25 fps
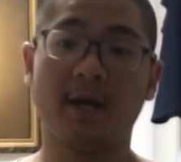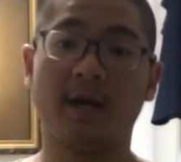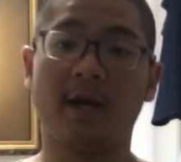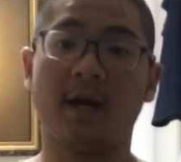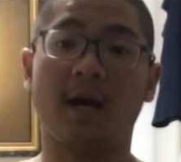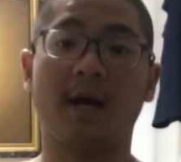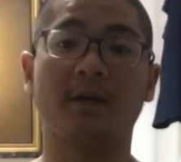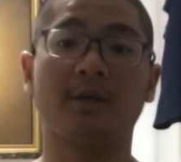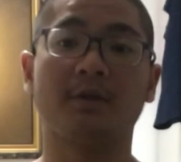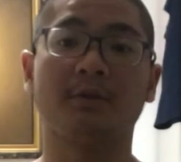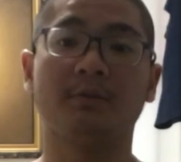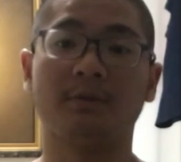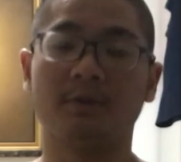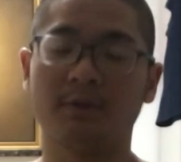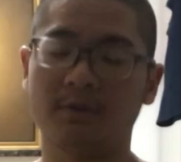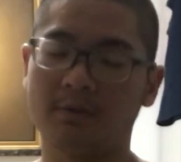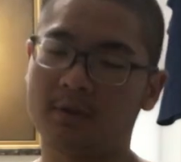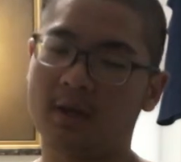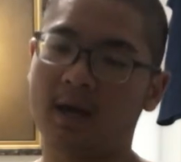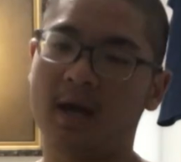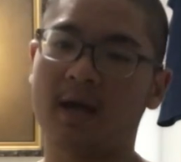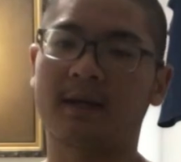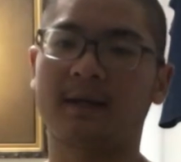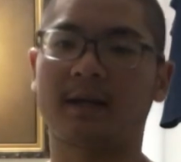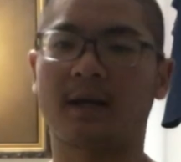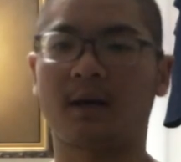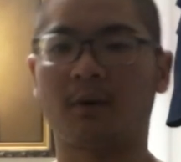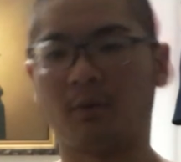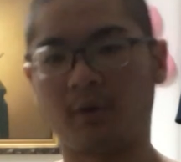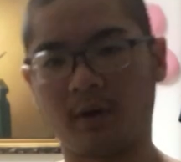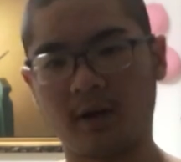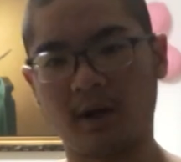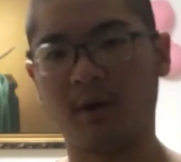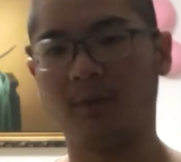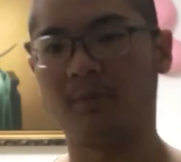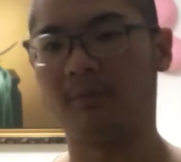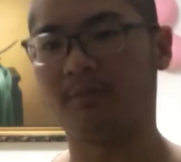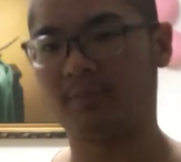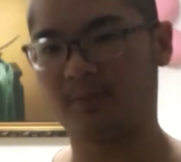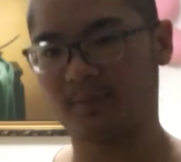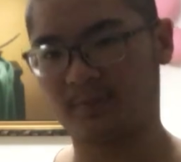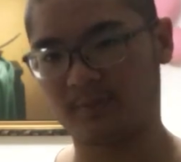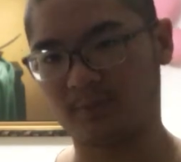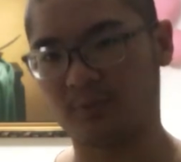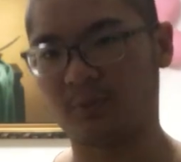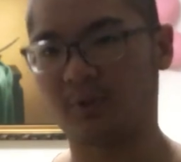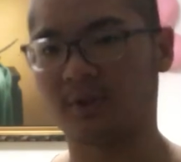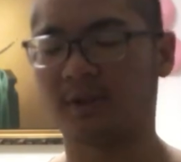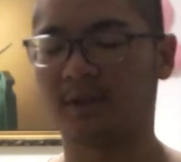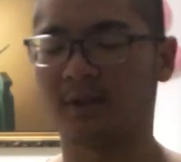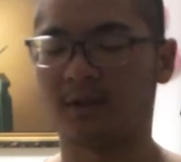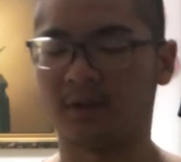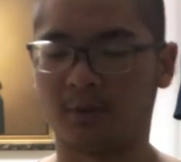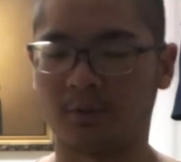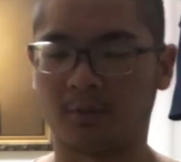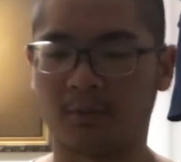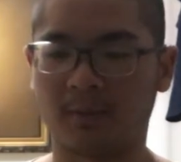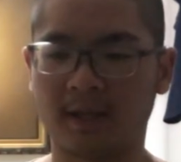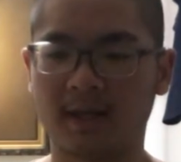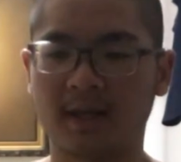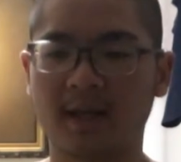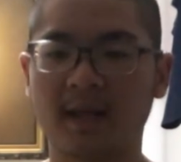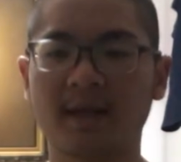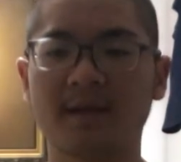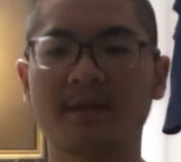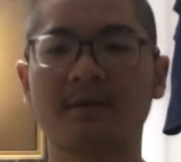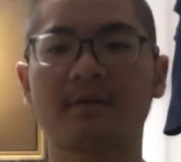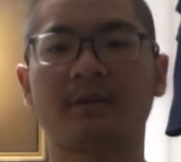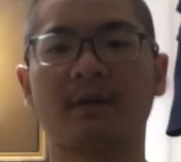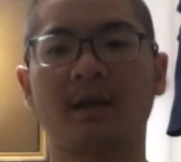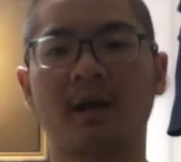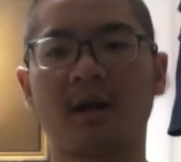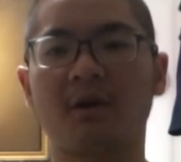How you do that, I will help with a little bit later.